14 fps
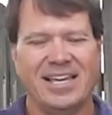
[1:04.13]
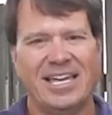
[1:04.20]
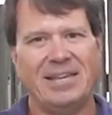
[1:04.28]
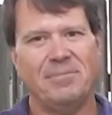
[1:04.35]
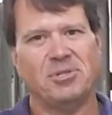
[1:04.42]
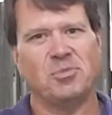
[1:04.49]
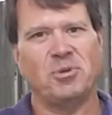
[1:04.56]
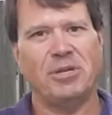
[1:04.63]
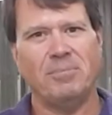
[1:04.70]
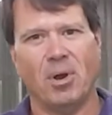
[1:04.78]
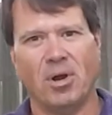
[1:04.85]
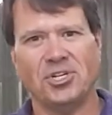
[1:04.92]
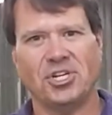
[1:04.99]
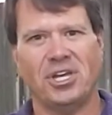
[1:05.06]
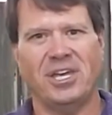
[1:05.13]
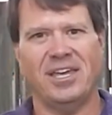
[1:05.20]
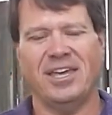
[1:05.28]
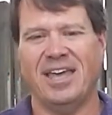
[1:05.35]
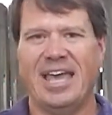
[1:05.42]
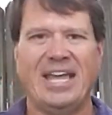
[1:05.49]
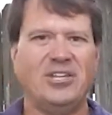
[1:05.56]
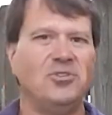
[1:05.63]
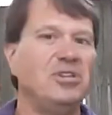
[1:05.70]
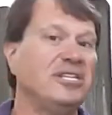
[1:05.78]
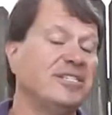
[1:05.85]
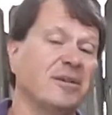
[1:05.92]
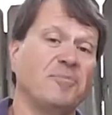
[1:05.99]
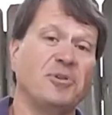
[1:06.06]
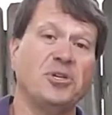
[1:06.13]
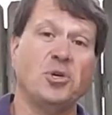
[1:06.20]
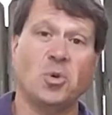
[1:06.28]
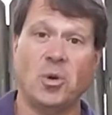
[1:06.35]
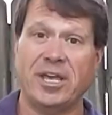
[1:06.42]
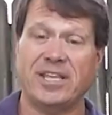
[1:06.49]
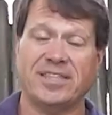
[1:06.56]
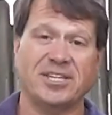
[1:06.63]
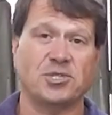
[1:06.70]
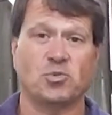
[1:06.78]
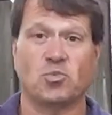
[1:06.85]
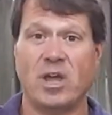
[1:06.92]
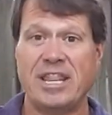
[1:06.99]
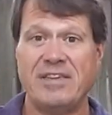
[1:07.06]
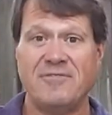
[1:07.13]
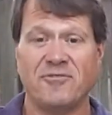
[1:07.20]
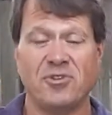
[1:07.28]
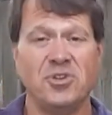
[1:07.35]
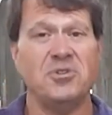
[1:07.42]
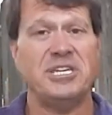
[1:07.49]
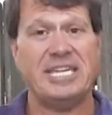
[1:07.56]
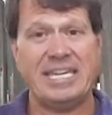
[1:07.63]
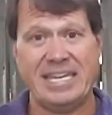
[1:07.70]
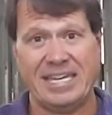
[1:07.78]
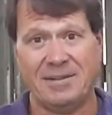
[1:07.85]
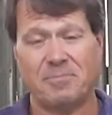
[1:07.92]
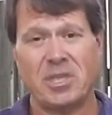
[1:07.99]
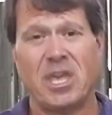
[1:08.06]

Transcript: in between marching, and you need something quick that's ready for you to eat.